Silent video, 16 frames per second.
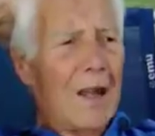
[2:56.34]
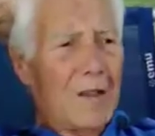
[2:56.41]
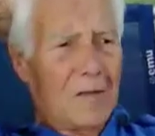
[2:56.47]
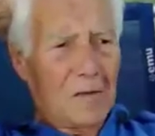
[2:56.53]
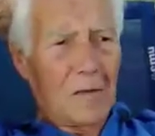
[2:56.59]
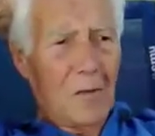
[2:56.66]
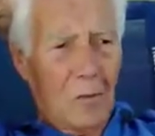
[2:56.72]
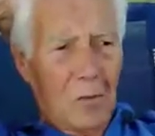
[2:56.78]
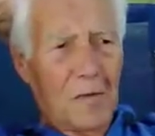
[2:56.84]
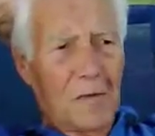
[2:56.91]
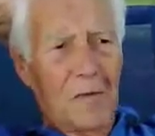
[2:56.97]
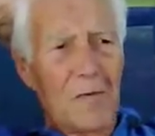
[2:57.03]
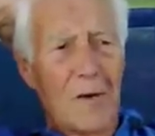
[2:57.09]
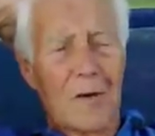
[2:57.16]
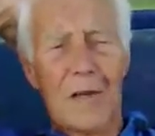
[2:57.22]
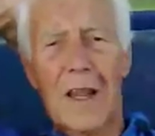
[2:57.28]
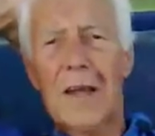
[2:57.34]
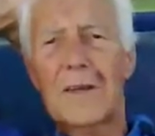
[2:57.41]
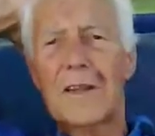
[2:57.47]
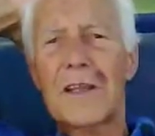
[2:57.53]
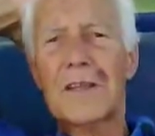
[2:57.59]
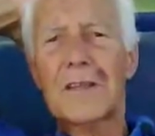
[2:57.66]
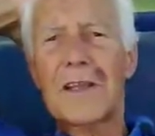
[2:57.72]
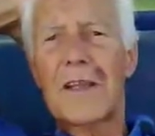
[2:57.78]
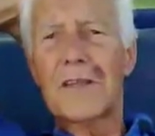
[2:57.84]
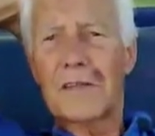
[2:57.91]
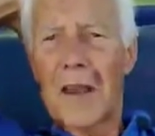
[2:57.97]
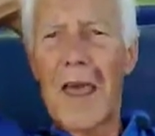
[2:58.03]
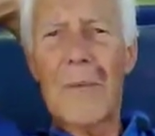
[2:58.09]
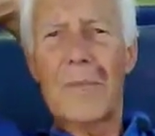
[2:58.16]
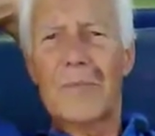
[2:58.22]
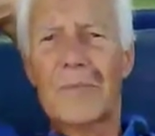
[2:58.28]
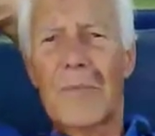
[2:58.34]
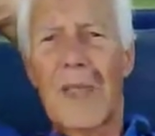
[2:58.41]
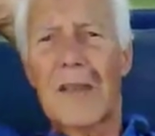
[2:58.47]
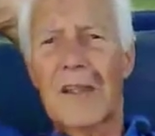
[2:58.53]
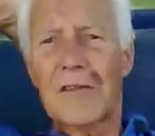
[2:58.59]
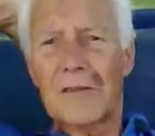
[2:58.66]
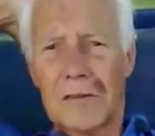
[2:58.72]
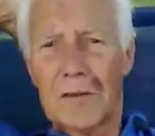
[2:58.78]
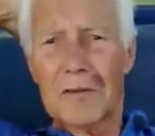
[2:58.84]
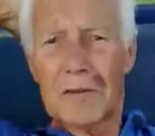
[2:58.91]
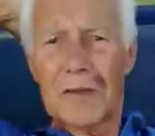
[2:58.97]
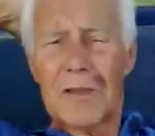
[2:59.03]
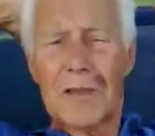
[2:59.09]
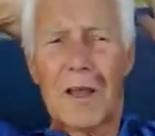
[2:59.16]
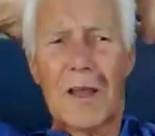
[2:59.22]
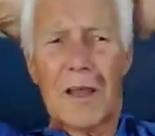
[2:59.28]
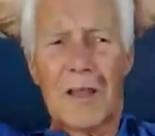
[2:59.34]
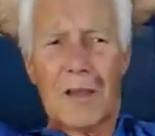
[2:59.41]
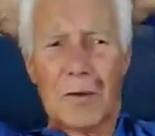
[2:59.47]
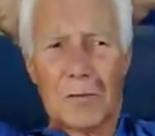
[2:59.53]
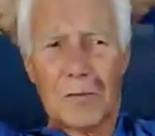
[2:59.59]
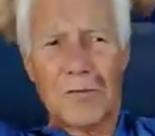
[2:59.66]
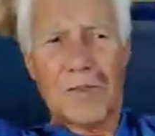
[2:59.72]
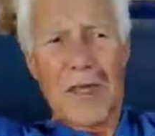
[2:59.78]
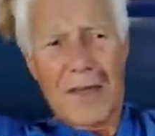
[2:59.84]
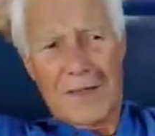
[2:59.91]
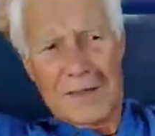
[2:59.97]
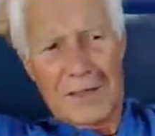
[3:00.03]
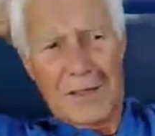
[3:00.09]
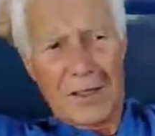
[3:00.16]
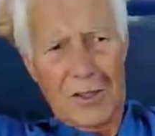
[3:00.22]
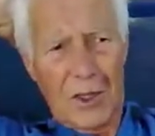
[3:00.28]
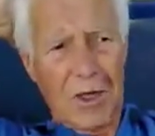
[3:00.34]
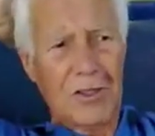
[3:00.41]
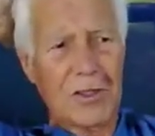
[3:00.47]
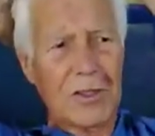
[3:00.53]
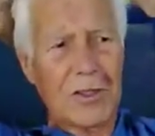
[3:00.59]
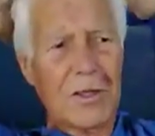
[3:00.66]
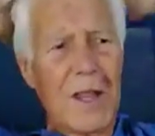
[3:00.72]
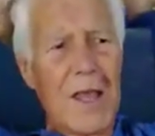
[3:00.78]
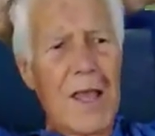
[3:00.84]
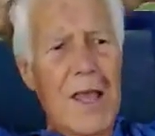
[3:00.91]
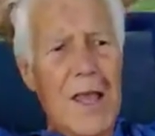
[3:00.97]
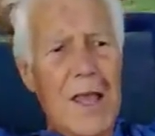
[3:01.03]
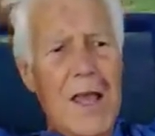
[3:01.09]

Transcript: And it's also not allowed in Islam, and they still use that injunction.